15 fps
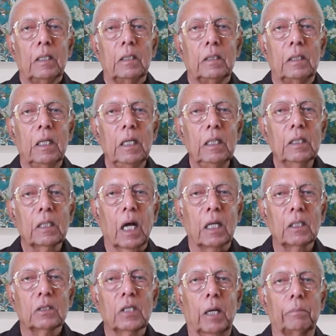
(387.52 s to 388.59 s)
These
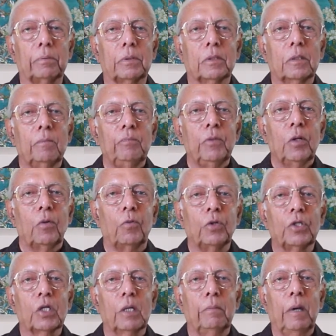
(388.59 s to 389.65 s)
concepts,
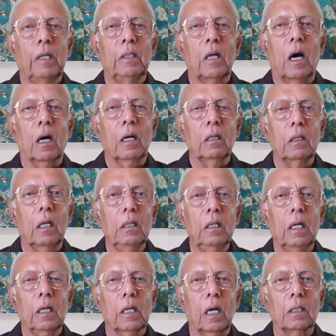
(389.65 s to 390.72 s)
which remain
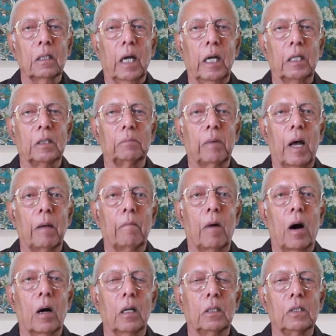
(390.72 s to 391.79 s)
unrecognized by
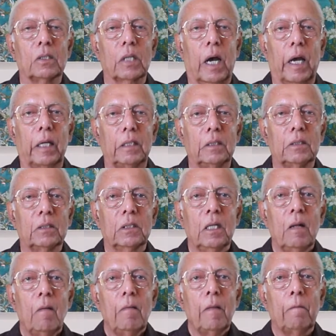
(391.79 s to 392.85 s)
modern science,
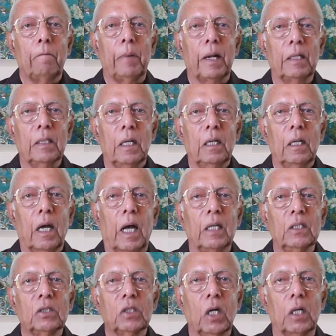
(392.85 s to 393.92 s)
present
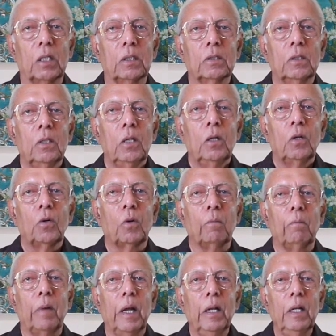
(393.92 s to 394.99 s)
answers to
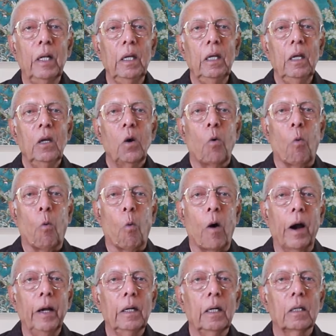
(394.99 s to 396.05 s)
many
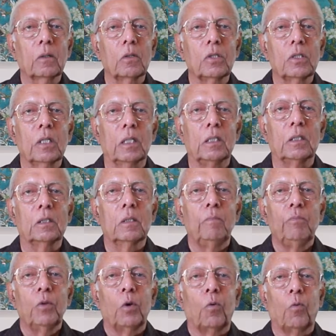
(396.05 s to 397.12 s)
vital questions
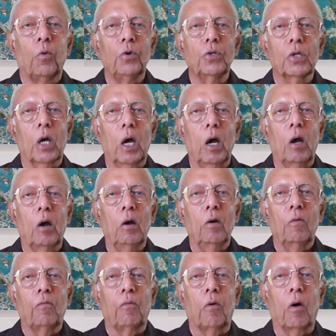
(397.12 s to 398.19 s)
which
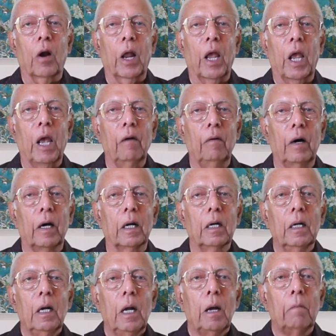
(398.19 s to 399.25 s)
have forever
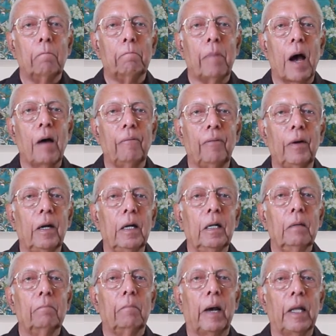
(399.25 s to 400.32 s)
baffled
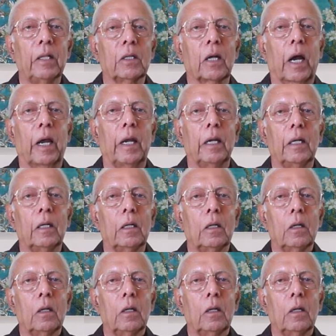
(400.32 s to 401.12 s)
mankind.